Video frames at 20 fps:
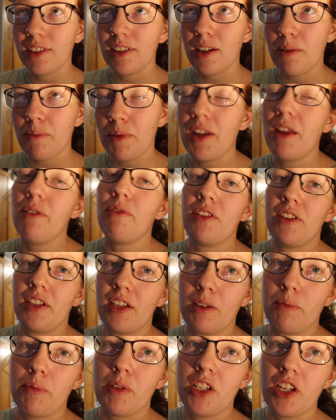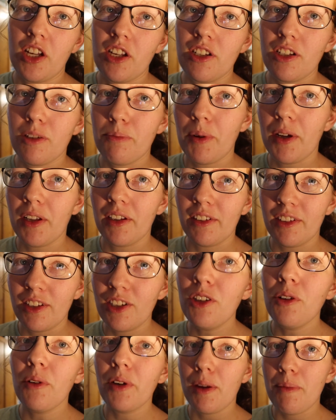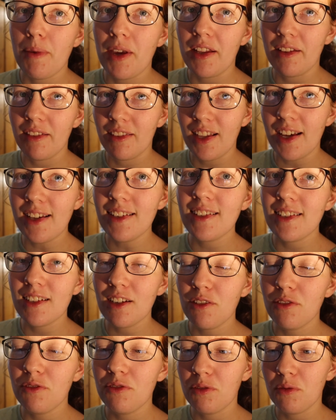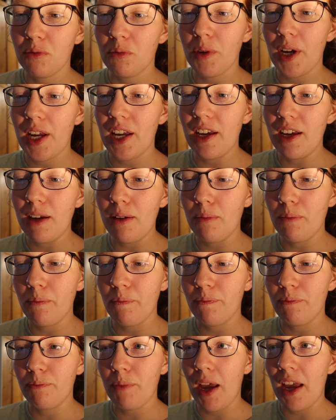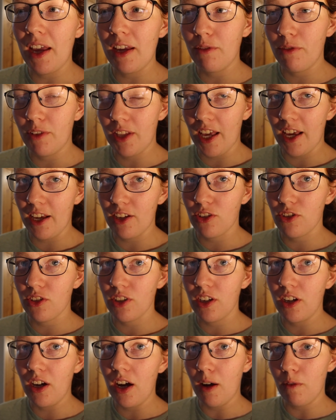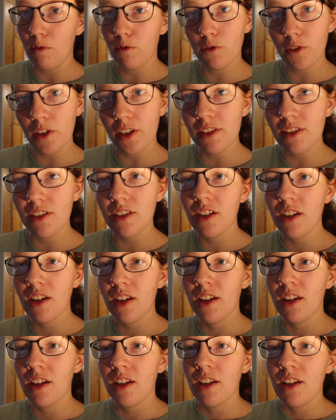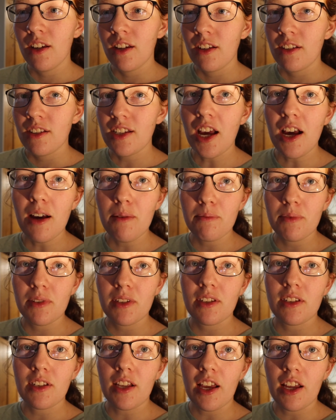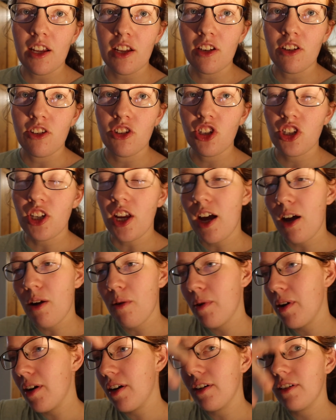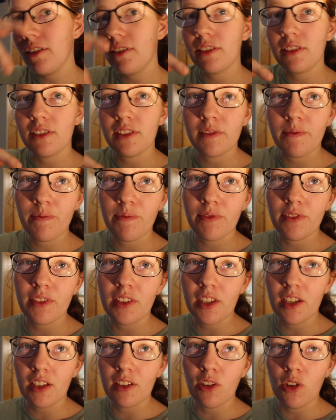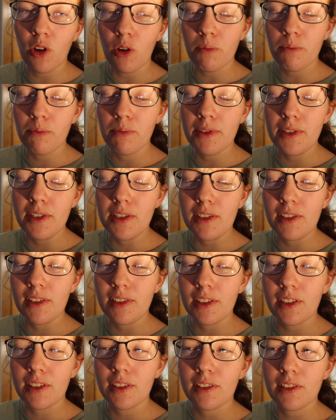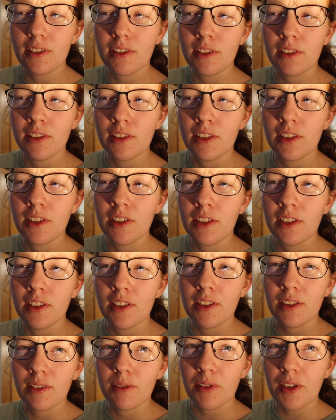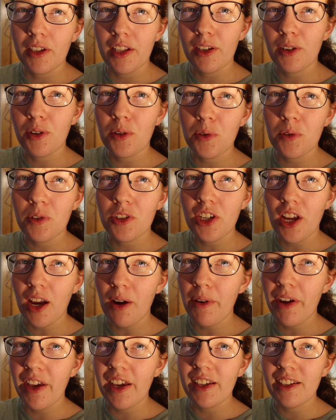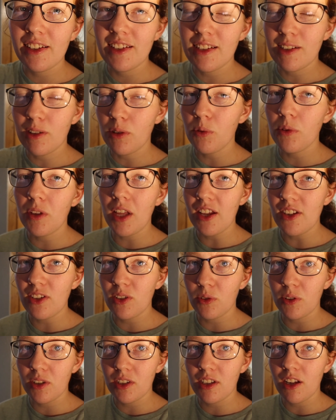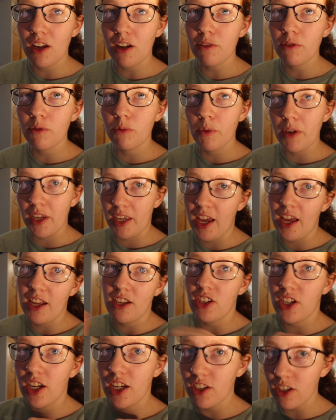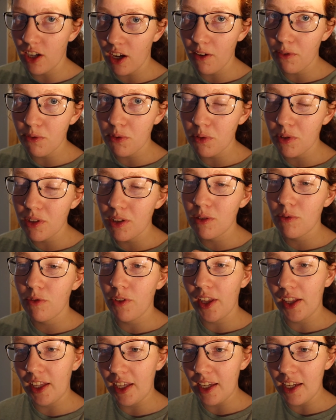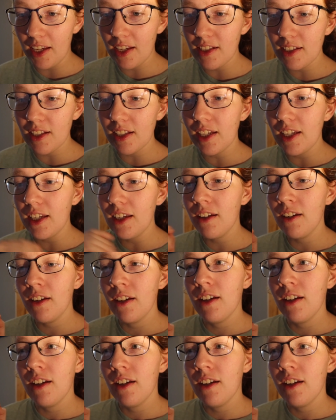I mean, everything can be changed, but you know what I mean. That stuff, we're paying for the extra up front. Taps and shower knobs, what are they called? Shower heads and all that sort of stuff, we can change afterwards fairly easily.